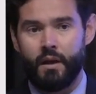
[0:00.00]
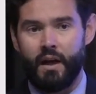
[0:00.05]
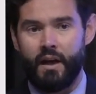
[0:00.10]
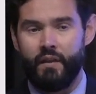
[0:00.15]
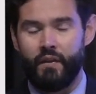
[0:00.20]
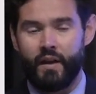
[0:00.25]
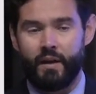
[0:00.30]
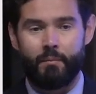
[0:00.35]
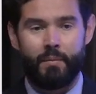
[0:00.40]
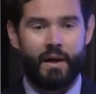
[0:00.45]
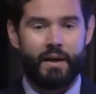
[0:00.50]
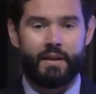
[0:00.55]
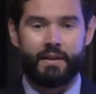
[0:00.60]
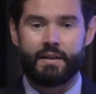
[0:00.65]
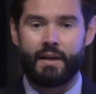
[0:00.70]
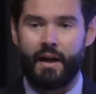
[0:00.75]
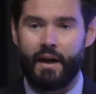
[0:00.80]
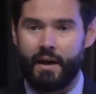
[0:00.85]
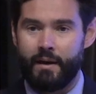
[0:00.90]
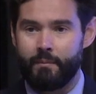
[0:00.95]
And then by the
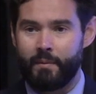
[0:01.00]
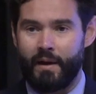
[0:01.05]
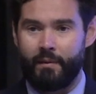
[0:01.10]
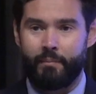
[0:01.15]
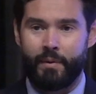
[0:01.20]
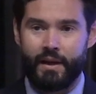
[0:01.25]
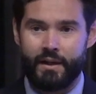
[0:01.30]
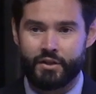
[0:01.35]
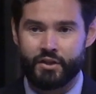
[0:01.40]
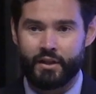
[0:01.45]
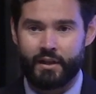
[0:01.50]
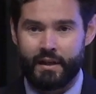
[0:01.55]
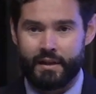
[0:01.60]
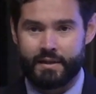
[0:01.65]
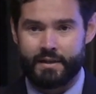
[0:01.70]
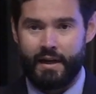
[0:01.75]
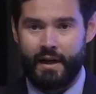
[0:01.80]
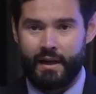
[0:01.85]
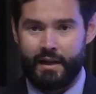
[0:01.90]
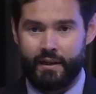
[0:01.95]
time that patient
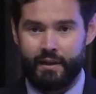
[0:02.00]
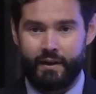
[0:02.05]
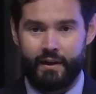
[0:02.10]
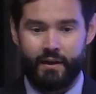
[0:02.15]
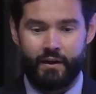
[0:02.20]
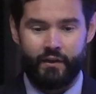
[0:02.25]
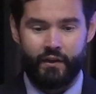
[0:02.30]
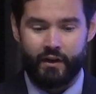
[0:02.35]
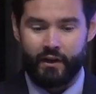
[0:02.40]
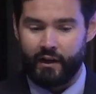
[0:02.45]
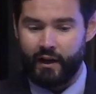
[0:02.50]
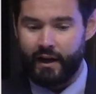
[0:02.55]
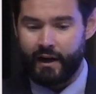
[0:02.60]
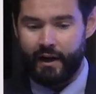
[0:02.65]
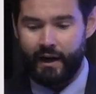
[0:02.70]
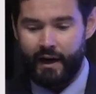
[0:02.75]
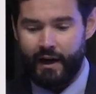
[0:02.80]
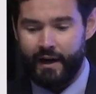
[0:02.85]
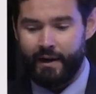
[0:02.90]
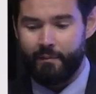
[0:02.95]
gets out of there, they're
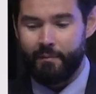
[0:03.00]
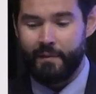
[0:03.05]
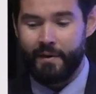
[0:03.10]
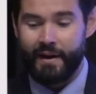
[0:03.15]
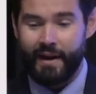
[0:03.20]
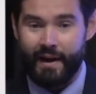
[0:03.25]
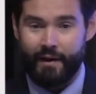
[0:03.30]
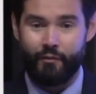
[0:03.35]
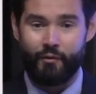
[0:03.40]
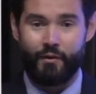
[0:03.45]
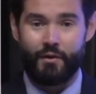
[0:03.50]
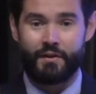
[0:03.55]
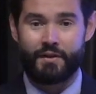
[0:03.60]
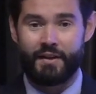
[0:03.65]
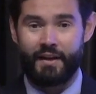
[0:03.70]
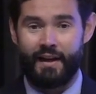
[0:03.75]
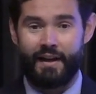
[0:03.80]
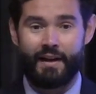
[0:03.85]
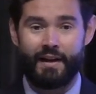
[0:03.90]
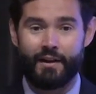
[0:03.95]
like, I am never
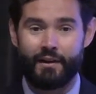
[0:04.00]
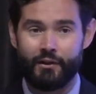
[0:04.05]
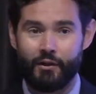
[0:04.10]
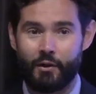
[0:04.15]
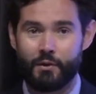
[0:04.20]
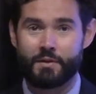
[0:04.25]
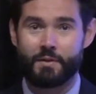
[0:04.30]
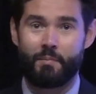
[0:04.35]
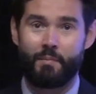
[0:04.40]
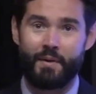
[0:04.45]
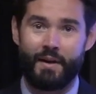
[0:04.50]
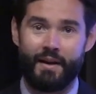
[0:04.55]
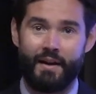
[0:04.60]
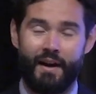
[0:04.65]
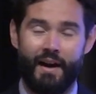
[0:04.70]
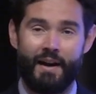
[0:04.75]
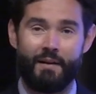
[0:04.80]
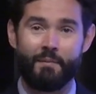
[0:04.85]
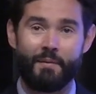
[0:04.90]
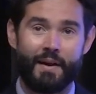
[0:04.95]
taking clozapine.
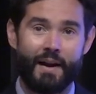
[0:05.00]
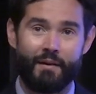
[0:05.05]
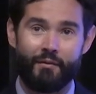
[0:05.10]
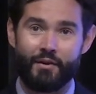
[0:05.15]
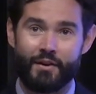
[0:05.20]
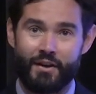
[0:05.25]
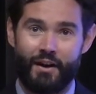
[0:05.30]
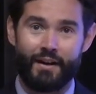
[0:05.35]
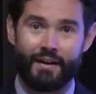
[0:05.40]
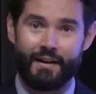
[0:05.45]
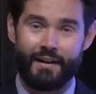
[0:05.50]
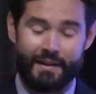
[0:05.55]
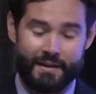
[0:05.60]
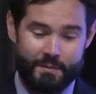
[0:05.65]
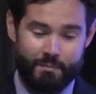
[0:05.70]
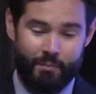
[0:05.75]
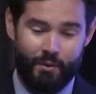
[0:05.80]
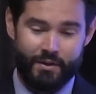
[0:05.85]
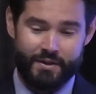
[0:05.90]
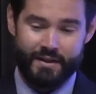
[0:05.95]
I'm never talking to
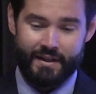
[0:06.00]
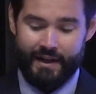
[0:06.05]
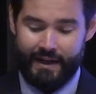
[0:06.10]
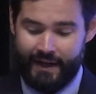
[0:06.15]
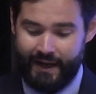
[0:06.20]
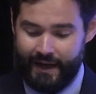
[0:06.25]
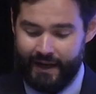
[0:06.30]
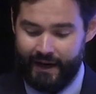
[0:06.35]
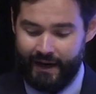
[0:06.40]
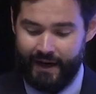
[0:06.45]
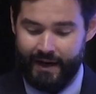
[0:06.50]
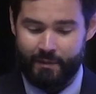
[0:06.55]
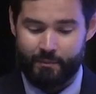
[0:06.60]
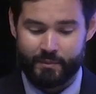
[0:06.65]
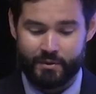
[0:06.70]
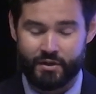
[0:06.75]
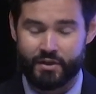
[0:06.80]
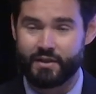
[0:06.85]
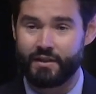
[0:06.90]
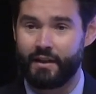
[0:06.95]
this person again. I
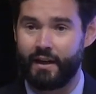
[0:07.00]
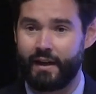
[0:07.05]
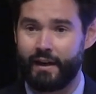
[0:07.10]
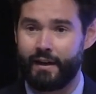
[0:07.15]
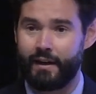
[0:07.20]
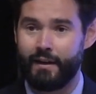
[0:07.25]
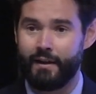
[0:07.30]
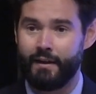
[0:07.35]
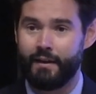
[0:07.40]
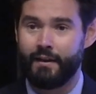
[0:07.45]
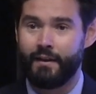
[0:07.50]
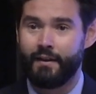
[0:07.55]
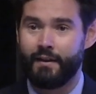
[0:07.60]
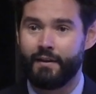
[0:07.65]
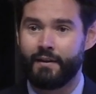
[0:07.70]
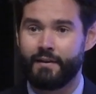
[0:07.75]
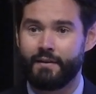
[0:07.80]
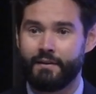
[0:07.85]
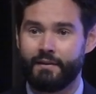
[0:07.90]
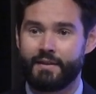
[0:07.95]
am just like,
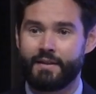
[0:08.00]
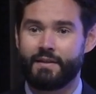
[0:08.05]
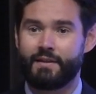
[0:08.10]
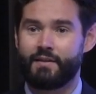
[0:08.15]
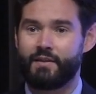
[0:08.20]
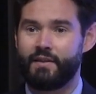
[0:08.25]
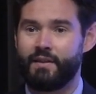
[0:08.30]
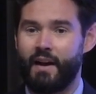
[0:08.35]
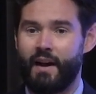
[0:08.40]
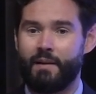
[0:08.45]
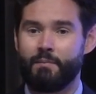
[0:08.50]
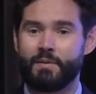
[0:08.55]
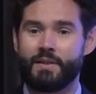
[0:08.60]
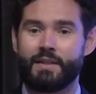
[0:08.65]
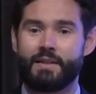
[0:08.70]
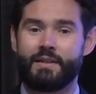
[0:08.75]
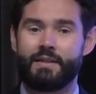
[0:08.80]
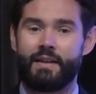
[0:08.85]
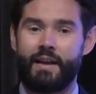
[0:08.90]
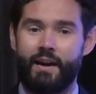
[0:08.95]
I'm
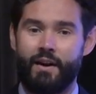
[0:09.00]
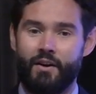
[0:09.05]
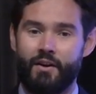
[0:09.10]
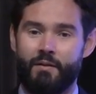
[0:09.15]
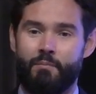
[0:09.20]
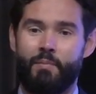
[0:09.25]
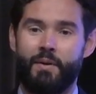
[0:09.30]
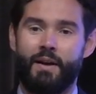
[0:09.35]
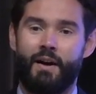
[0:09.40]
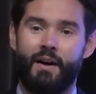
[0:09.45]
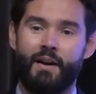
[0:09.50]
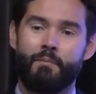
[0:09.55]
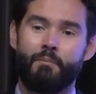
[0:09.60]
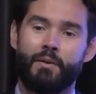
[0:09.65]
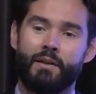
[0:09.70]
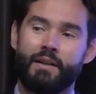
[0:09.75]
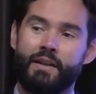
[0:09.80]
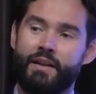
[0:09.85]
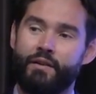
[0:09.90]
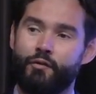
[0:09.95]
scared beyond
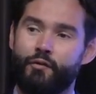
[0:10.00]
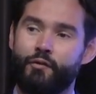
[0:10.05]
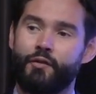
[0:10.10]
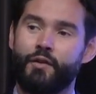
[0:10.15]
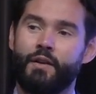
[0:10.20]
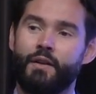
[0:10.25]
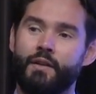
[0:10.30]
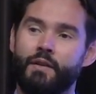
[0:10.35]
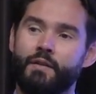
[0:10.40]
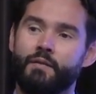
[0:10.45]
belief.